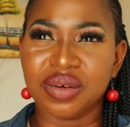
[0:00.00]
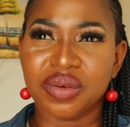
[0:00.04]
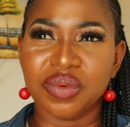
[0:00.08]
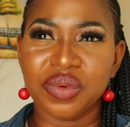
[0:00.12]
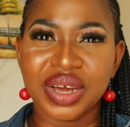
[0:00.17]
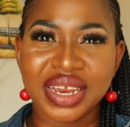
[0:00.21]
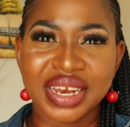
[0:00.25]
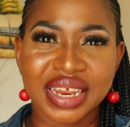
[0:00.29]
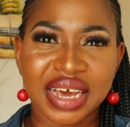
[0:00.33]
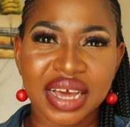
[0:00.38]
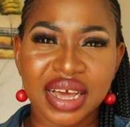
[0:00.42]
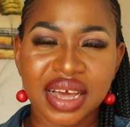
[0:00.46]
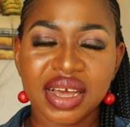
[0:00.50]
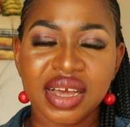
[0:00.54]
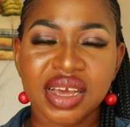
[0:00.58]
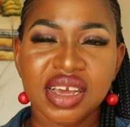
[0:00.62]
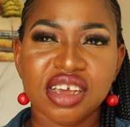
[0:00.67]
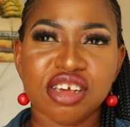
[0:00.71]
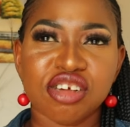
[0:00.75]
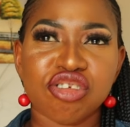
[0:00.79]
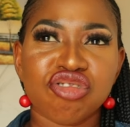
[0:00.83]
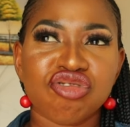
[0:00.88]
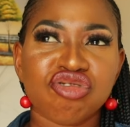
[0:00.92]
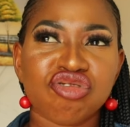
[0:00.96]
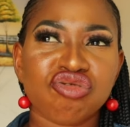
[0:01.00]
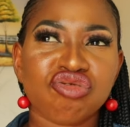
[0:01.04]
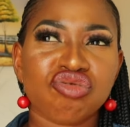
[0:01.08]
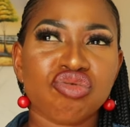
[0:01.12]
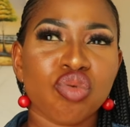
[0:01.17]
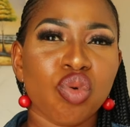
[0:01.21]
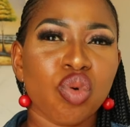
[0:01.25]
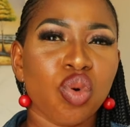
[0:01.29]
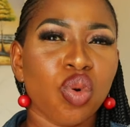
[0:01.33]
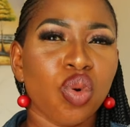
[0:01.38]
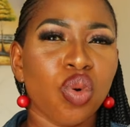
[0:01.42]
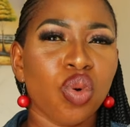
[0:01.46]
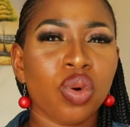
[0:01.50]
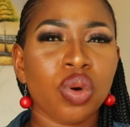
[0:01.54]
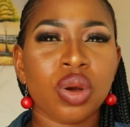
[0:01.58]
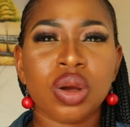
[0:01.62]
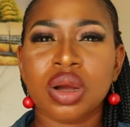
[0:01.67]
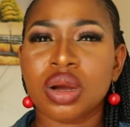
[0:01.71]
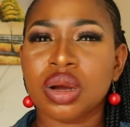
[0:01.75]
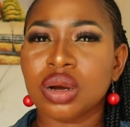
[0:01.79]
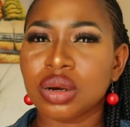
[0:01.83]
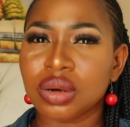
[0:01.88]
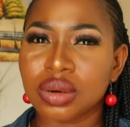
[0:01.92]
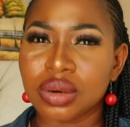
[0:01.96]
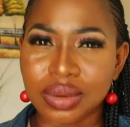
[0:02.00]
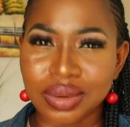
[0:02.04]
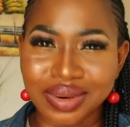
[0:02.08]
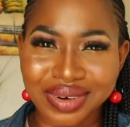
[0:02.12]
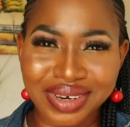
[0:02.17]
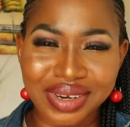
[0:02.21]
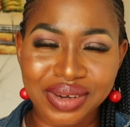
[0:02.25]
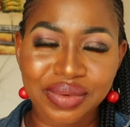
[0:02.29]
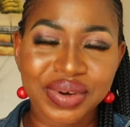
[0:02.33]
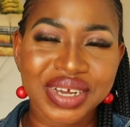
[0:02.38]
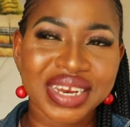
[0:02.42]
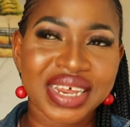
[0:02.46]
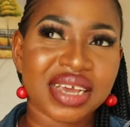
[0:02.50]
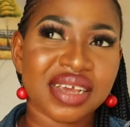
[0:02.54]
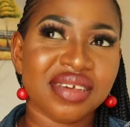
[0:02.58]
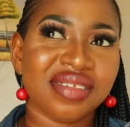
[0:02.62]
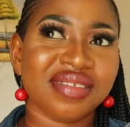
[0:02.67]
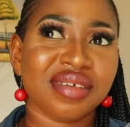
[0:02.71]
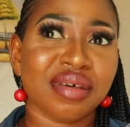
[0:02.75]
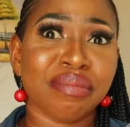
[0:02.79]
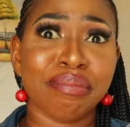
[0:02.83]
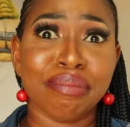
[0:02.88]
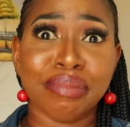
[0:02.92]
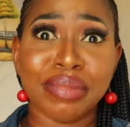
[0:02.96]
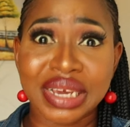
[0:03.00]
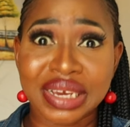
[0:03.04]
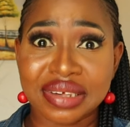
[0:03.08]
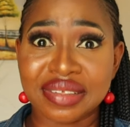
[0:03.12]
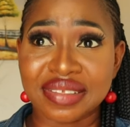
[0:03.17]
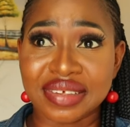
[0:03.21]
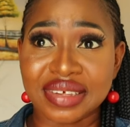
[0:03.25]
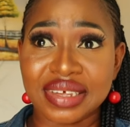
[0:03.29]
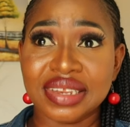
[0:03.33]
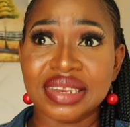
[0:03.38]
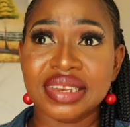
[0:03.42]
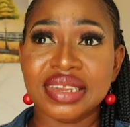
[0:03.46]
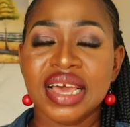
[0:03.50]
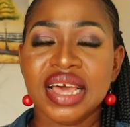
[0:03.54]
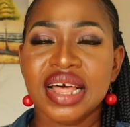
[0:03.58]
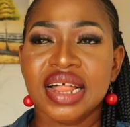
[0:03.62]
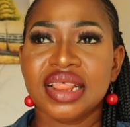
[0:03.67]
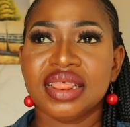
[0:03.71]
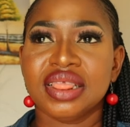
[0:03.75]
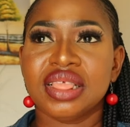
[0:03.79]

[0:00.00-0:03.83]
the weather is so good. The weather is amazing.